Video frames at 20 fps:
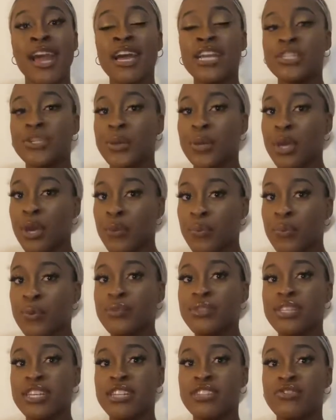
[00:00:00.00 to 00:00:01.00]
during a
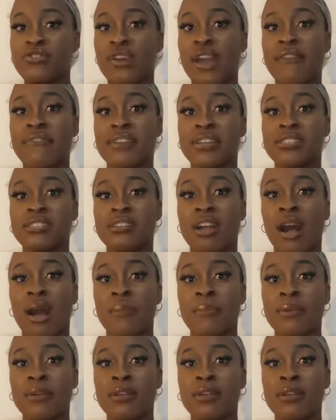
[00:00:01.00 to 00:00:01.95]
routine traffic stop.